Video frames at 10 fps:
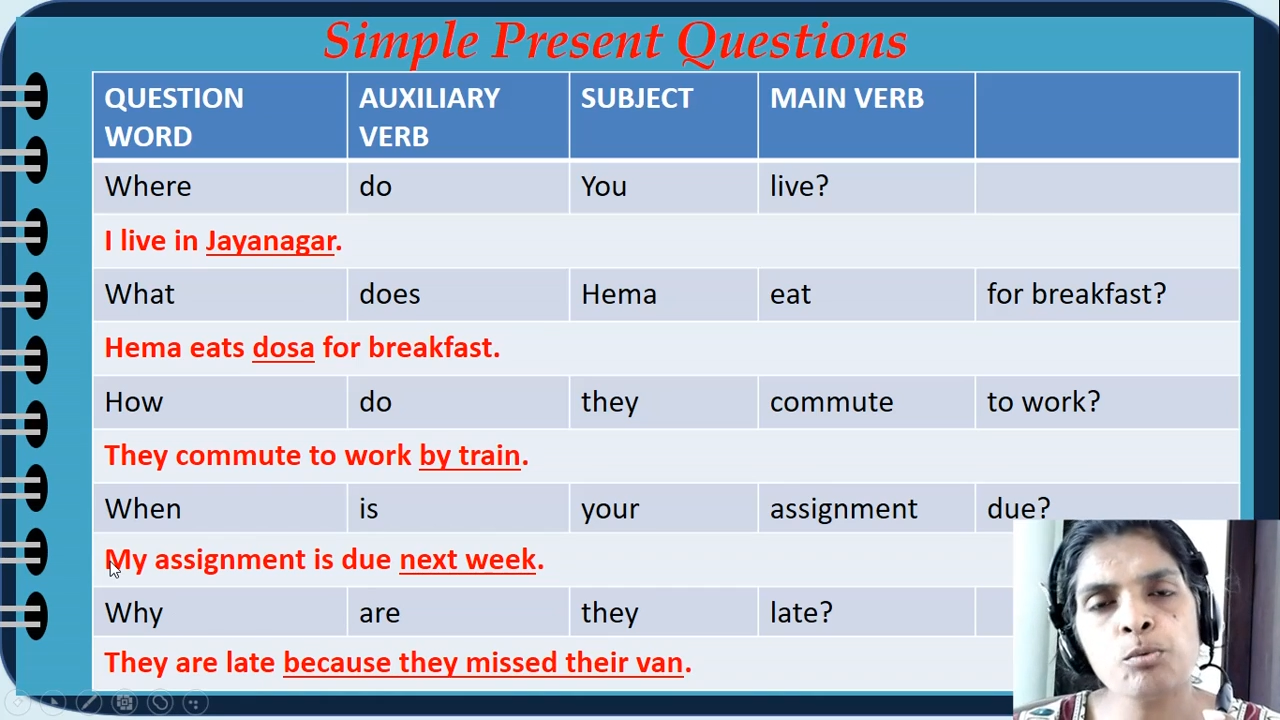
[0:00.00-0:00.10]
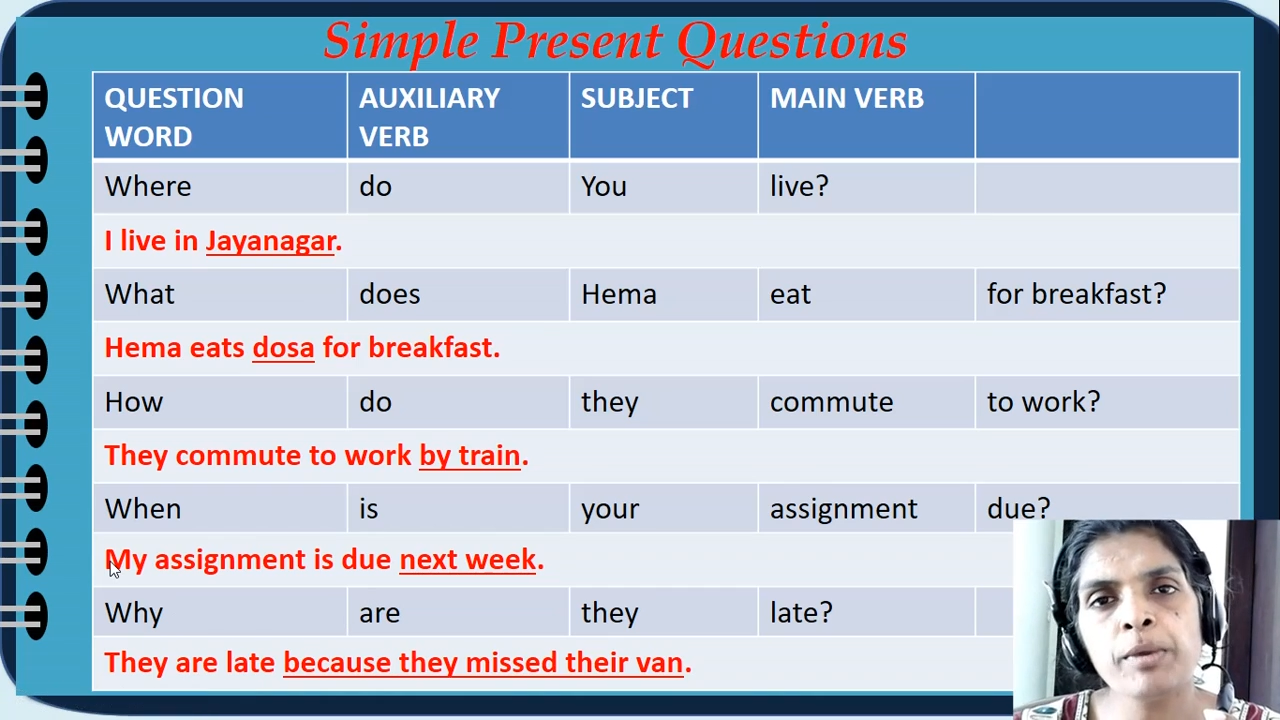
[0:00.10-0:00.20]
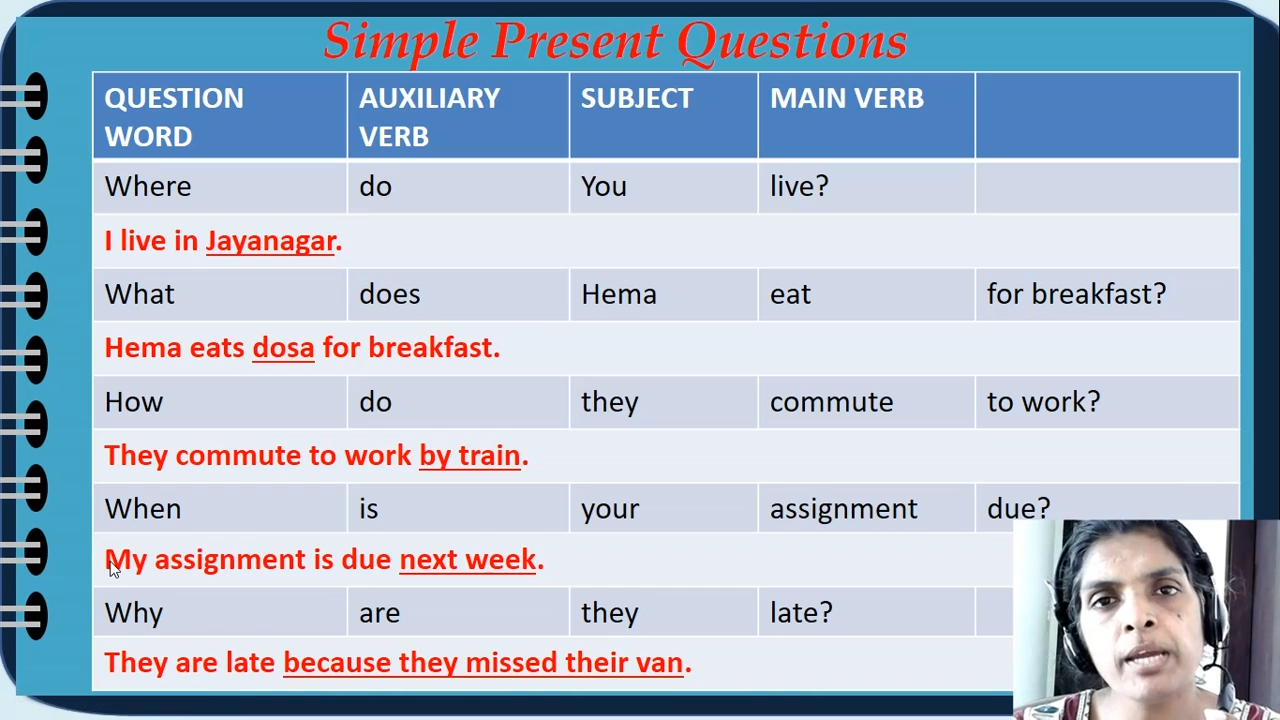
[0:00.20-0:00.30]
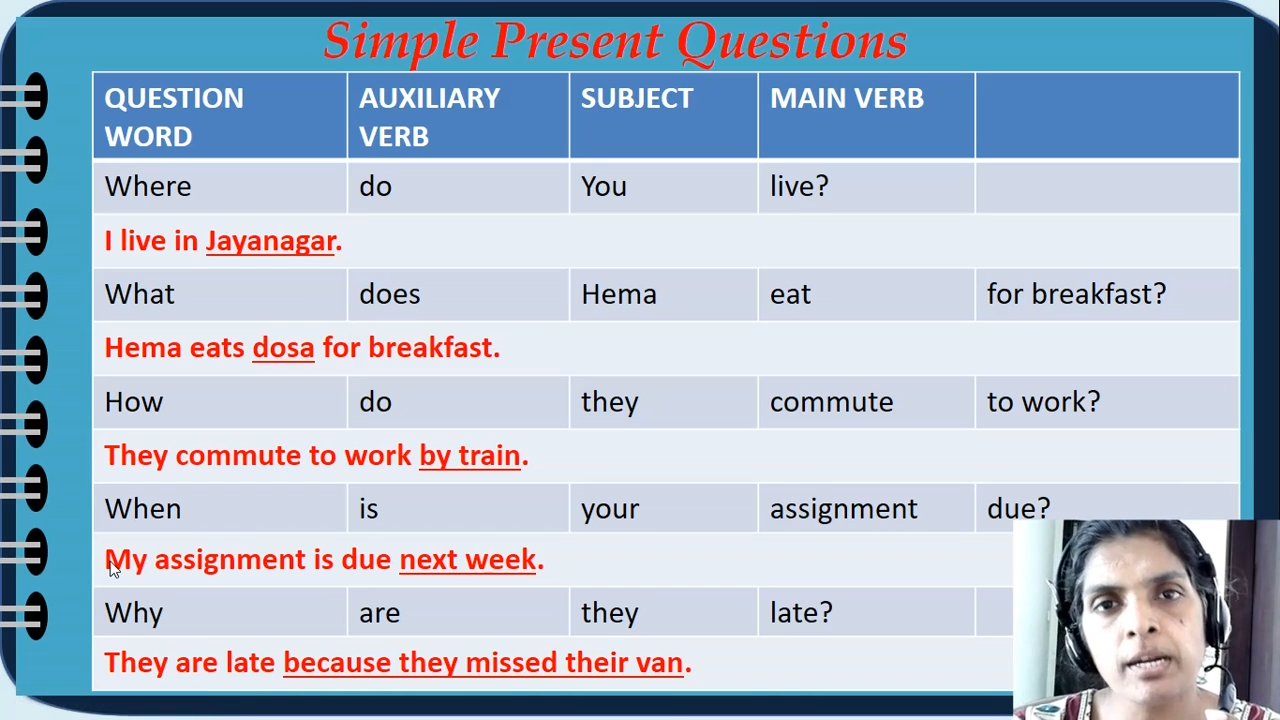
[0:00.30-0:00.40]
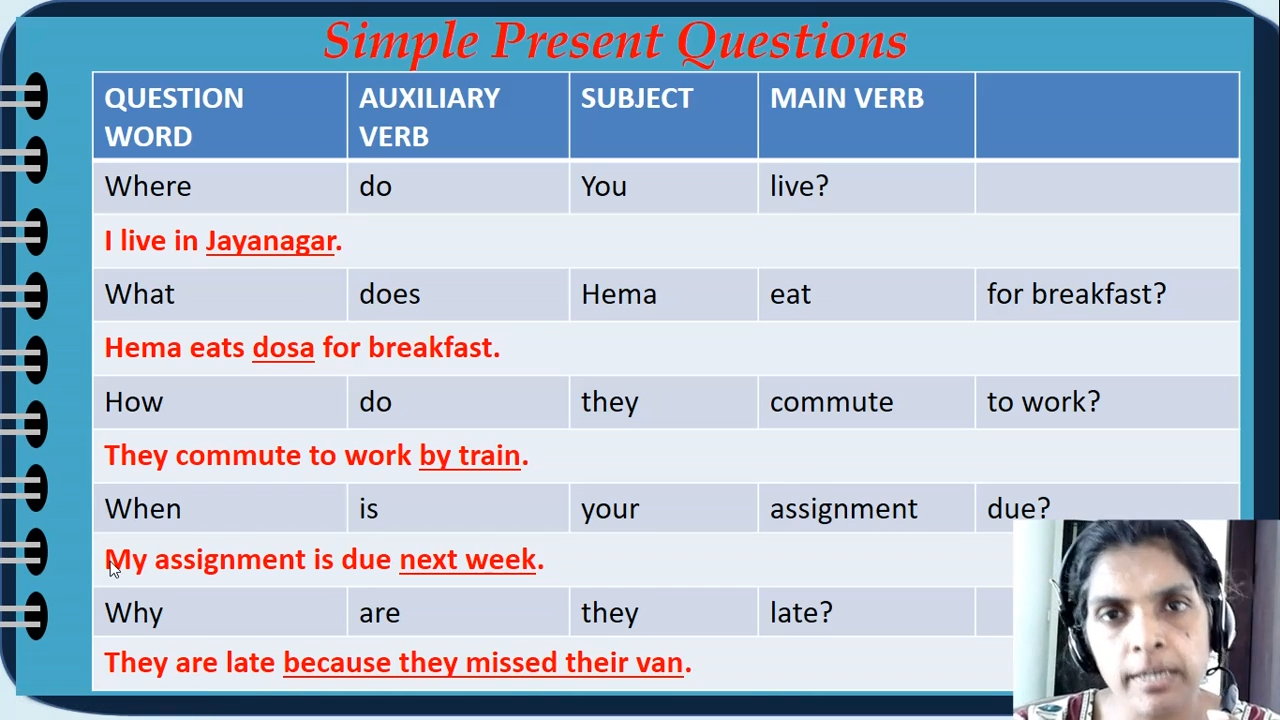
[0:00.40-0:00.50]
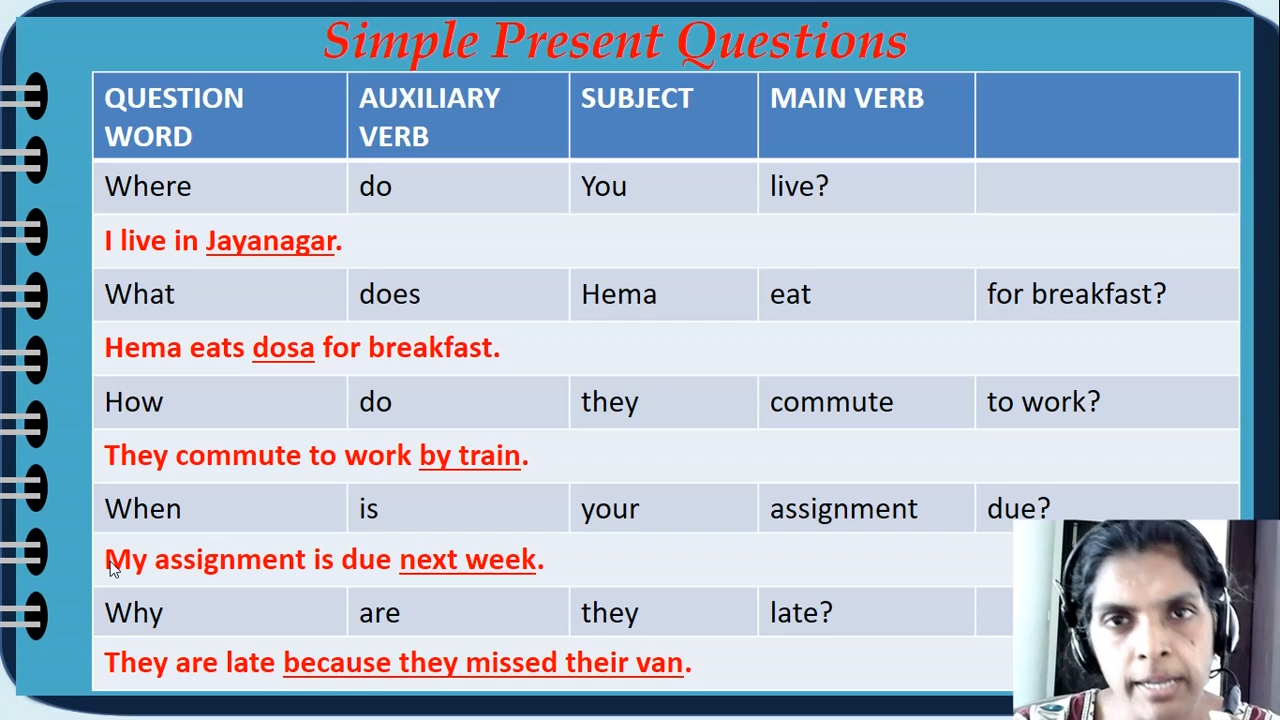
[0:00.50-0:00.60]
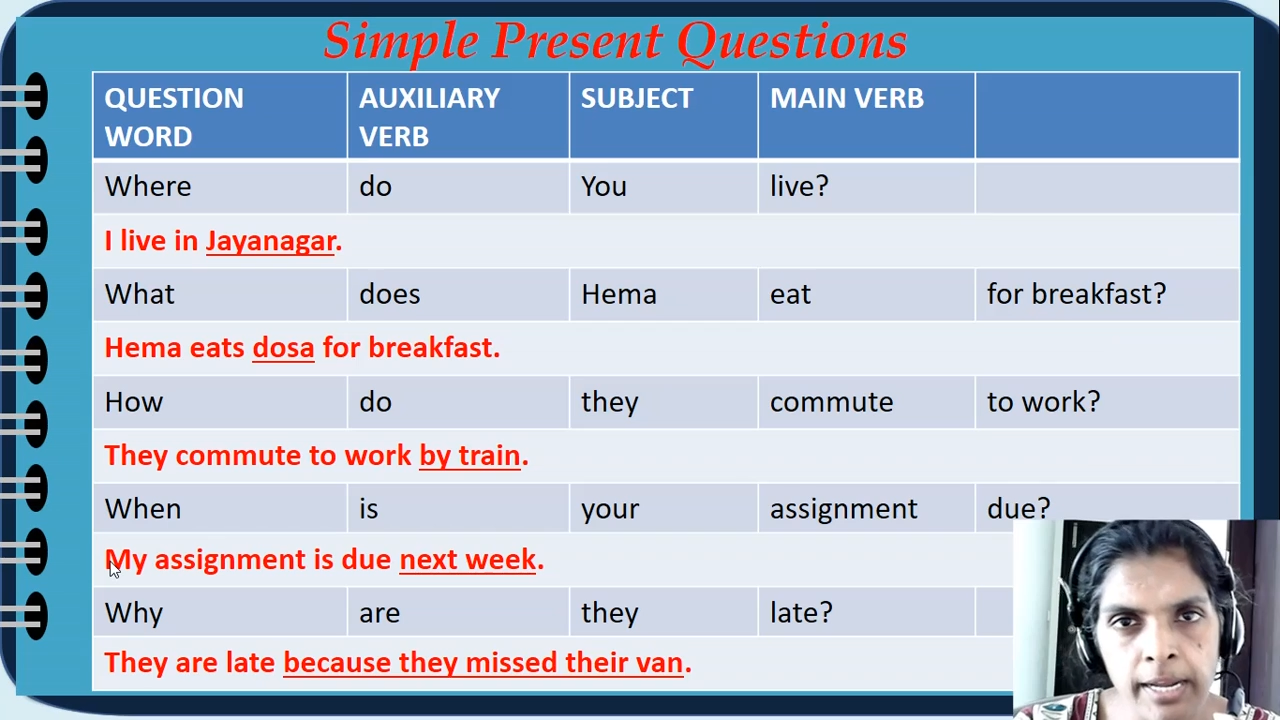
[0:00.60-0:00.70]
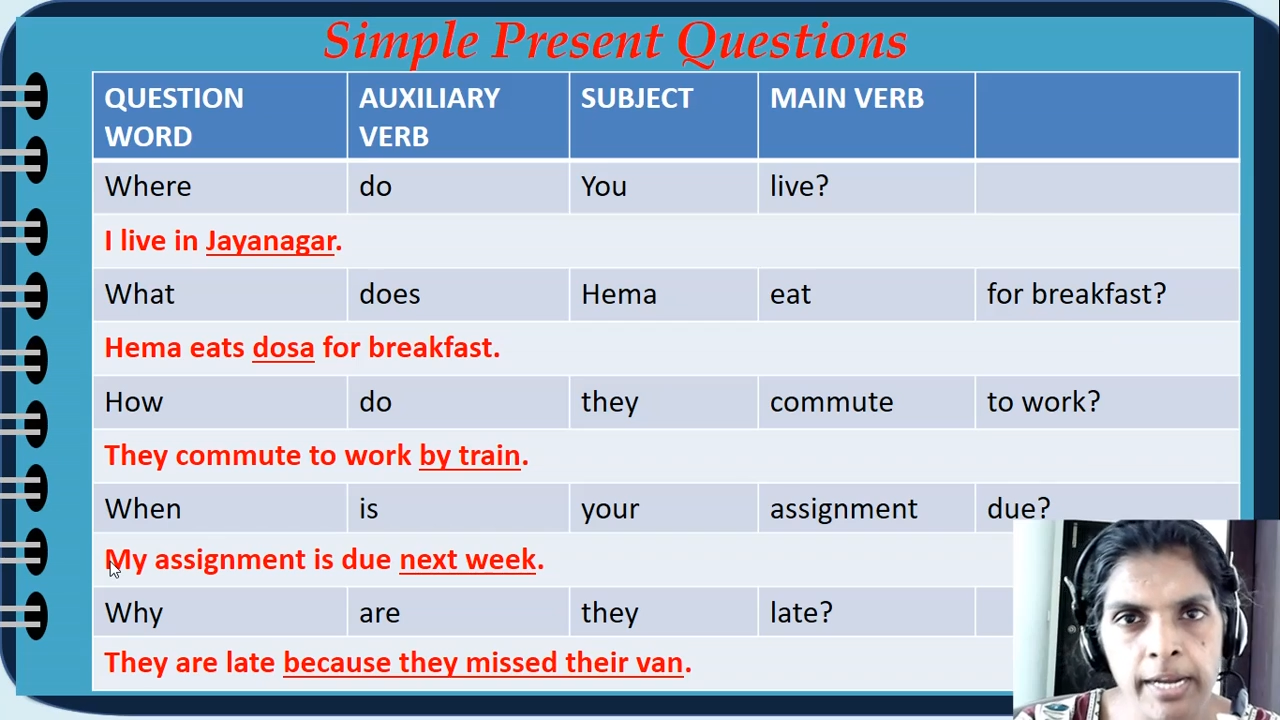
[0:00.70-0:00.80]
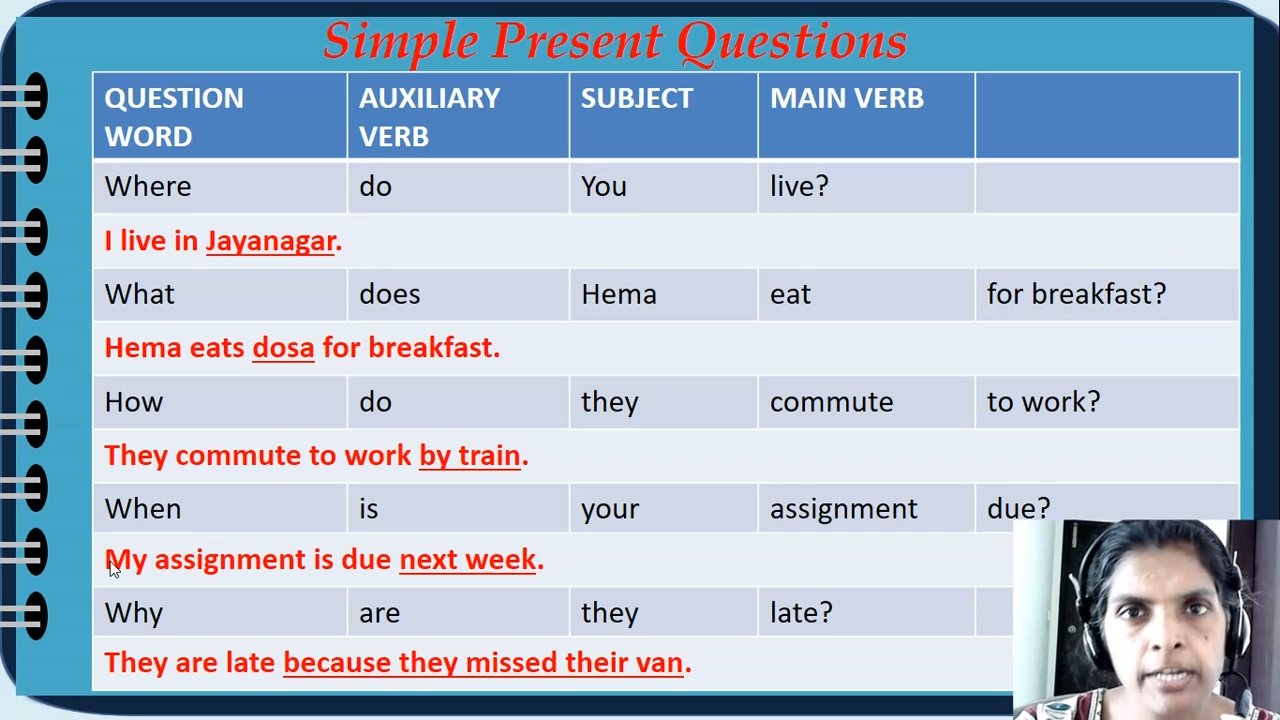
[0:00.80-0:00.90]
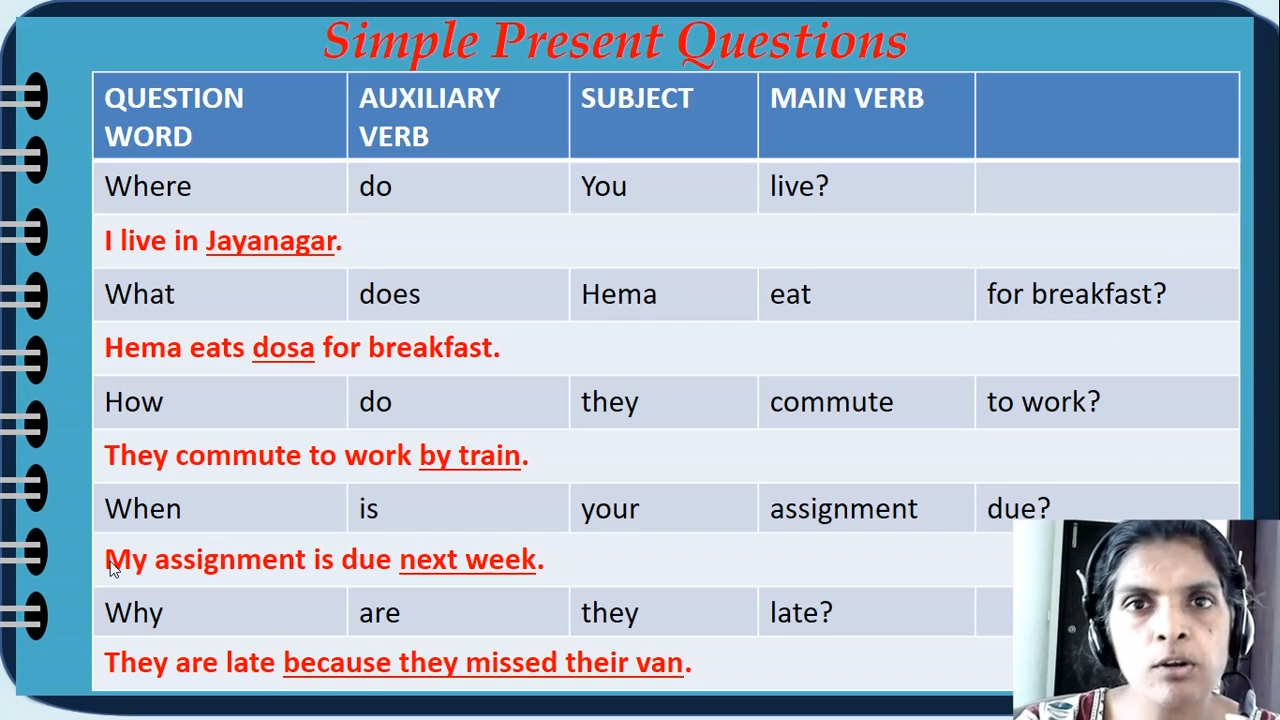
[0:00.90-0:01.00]
to be a
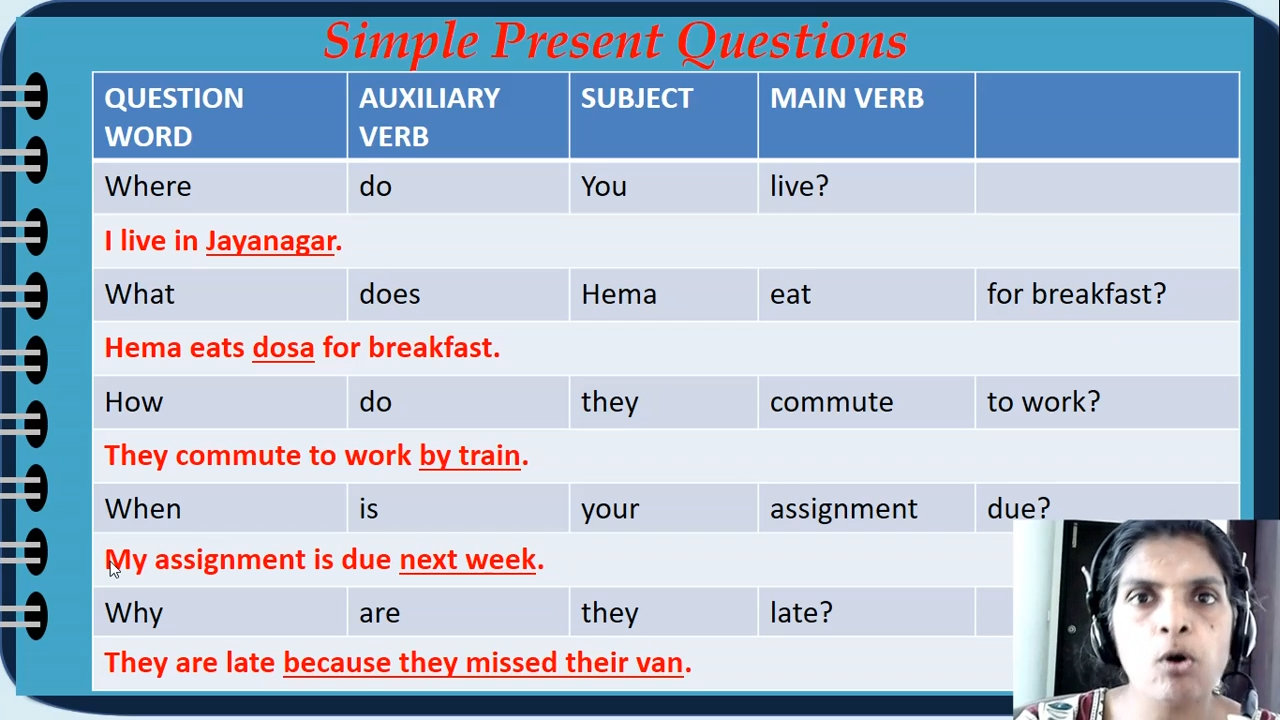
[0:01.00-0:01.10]
date